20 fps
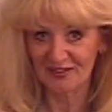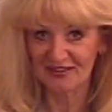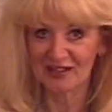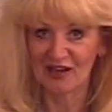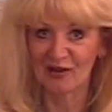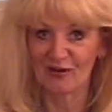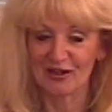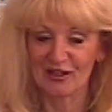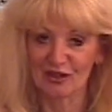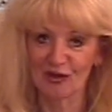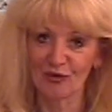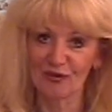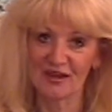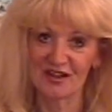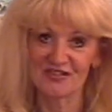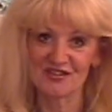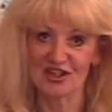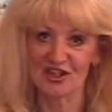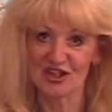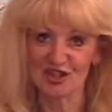Now I know
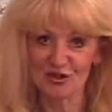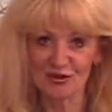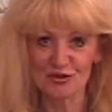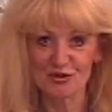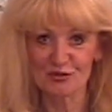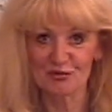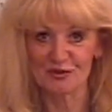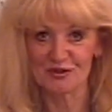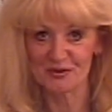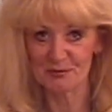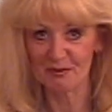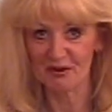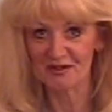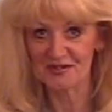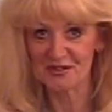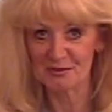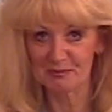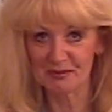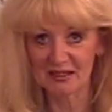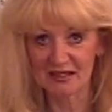that's a huge
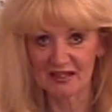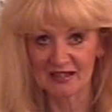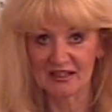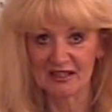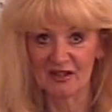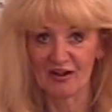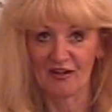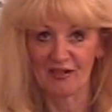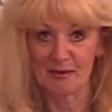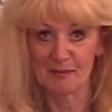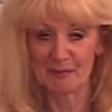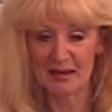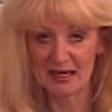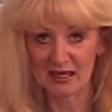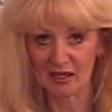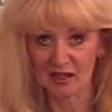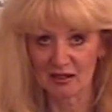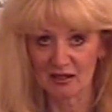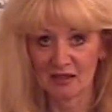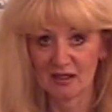responsibility on the
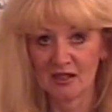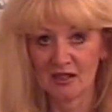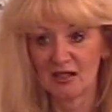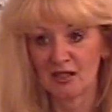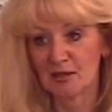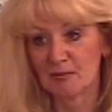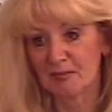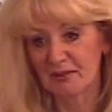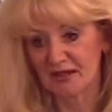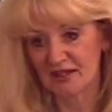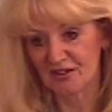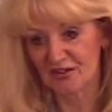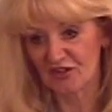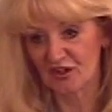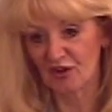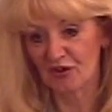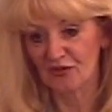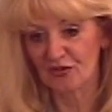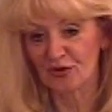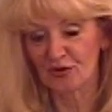male, but it's
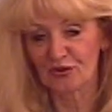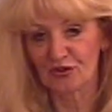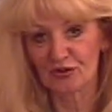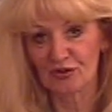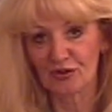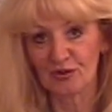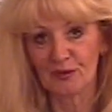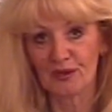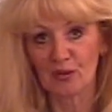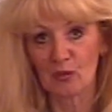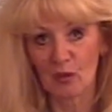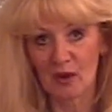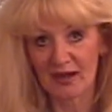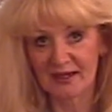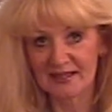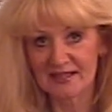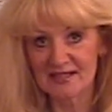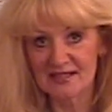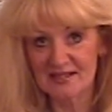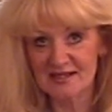also true. And
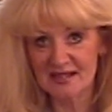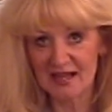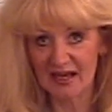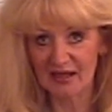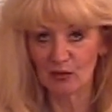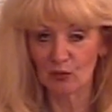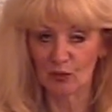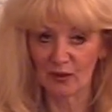why is that?